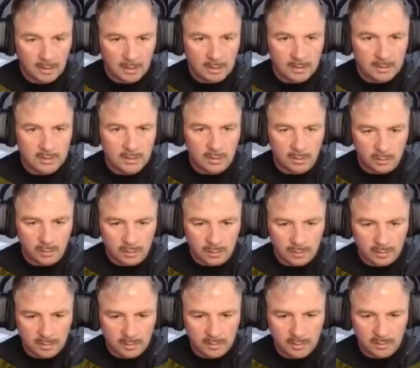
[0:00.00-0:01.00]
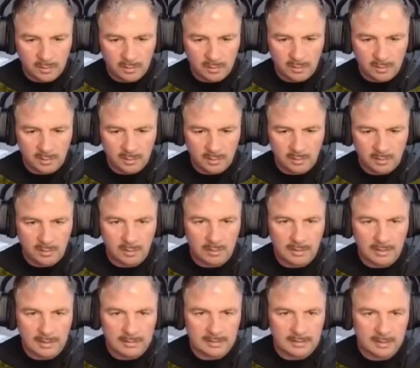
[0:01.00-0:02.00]
So
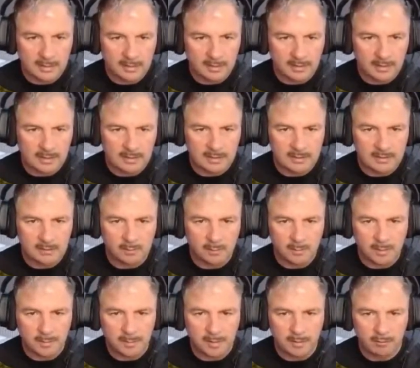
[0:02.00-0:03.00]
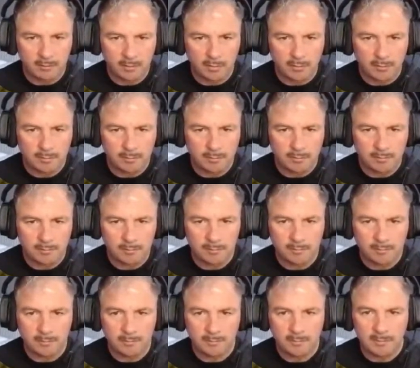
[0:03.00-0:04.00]
let's get this with a bit of room
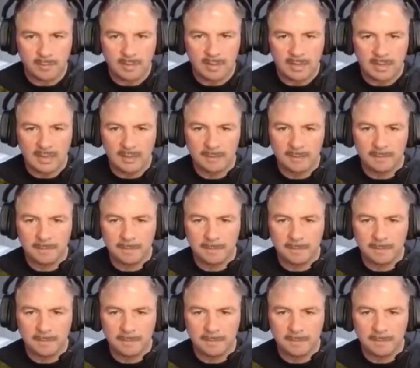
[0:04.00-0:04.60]
there.